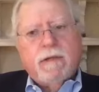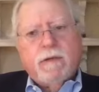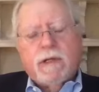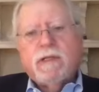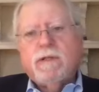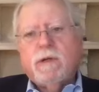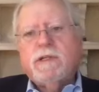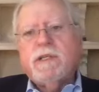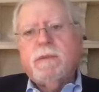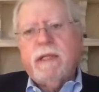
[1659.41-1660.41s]
Trust
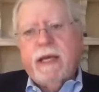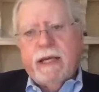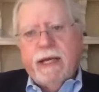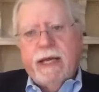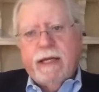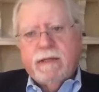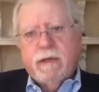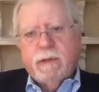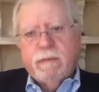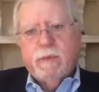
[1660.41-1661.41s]
Consortium and the ANA is
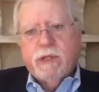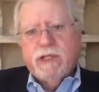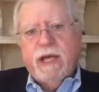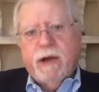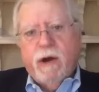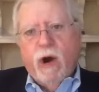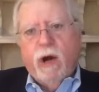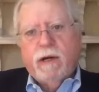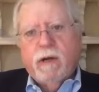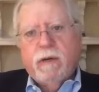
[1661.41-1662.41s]
going to push that
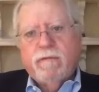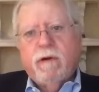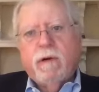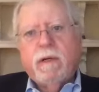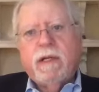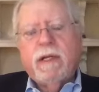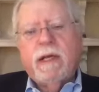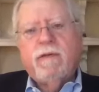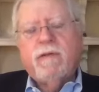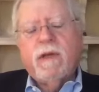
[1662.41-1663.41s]
hard going forward in the
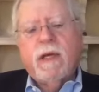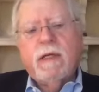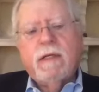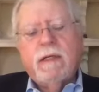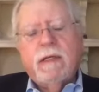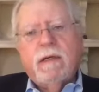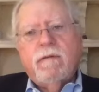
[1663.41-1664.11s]
next uh, mm-hmm.